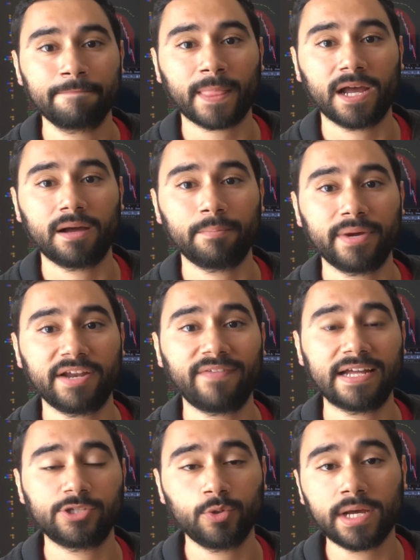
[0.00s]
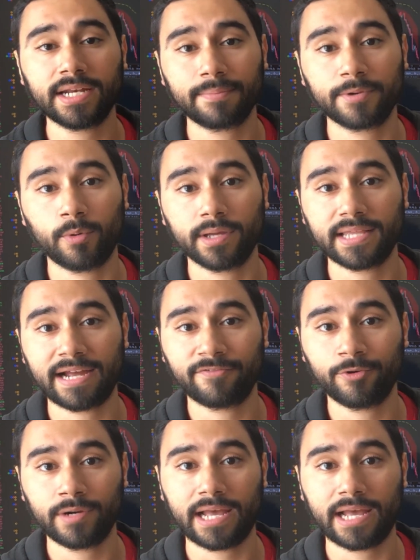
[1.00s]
Um, but if I do end up going that route,